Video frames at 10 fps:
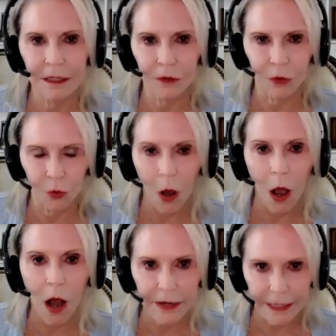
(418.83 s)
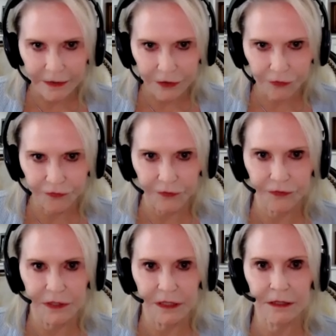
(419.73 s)
who are in their
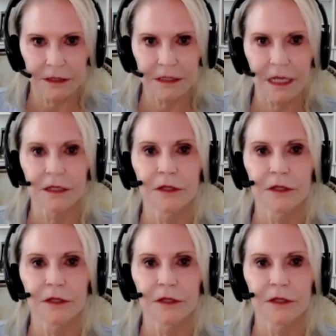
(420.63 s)
50s and in the